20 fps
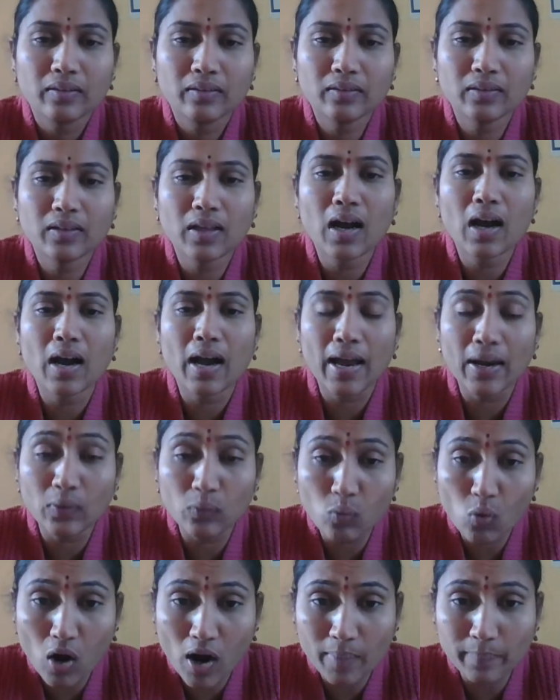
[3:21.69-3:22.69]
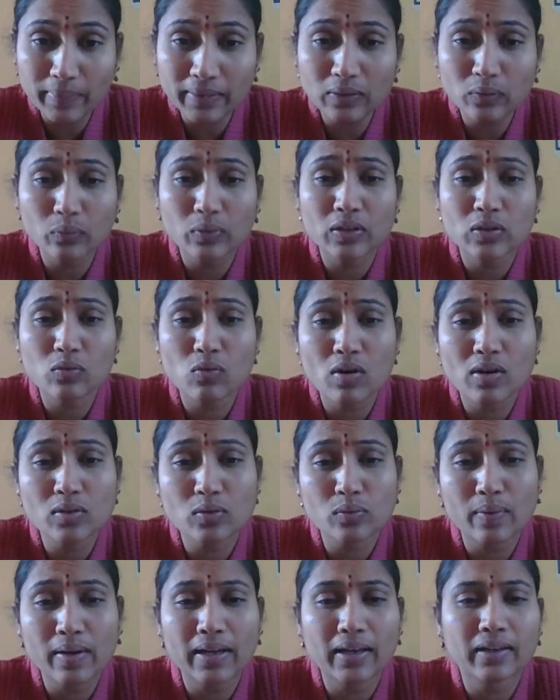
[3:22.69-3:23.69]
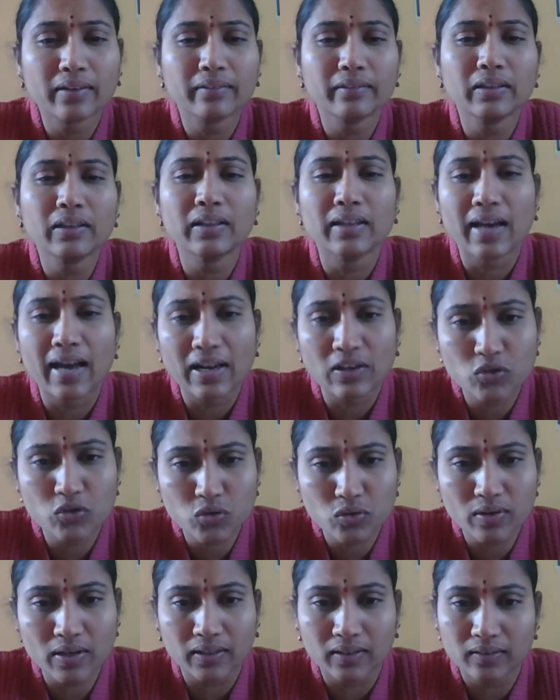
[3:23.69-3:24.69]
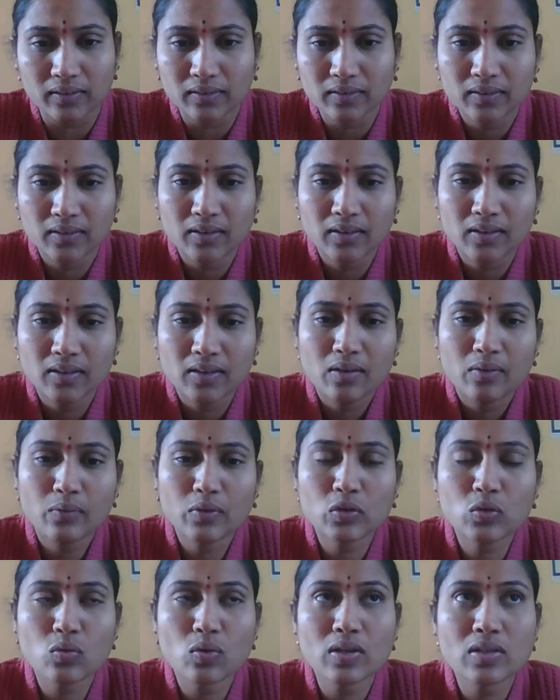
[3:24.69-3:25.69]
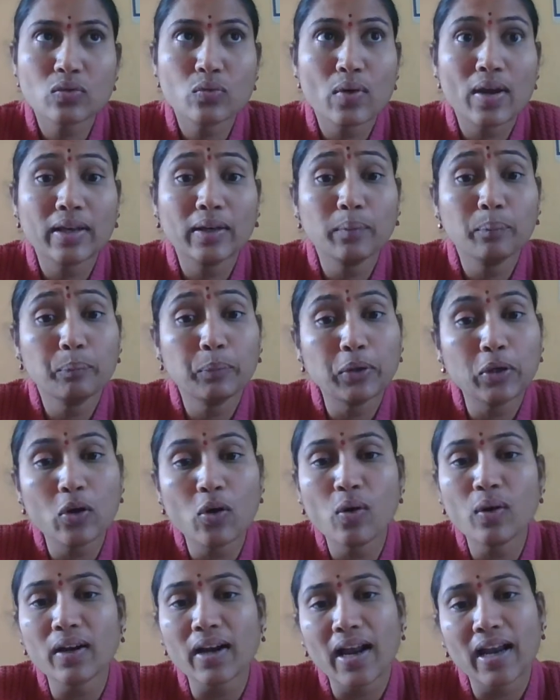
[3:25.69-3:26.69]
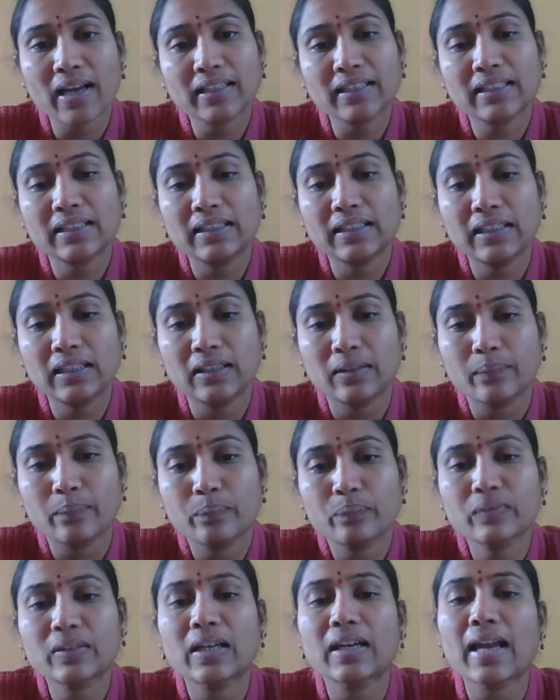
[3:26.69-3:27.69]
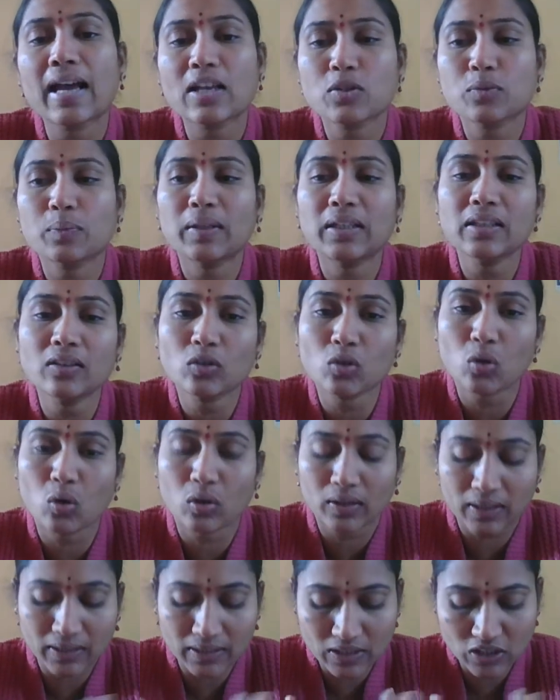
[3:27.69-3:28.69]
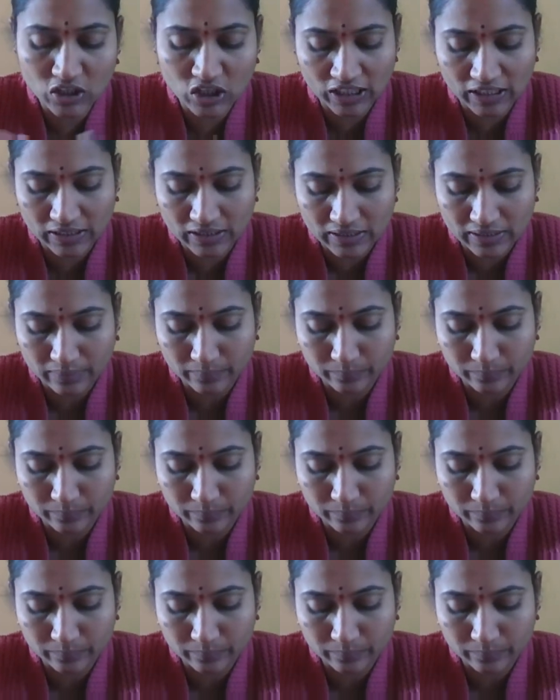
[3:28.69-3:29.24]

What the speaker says: The environment which was very natural, which was very pure and clean, that has been totally changed.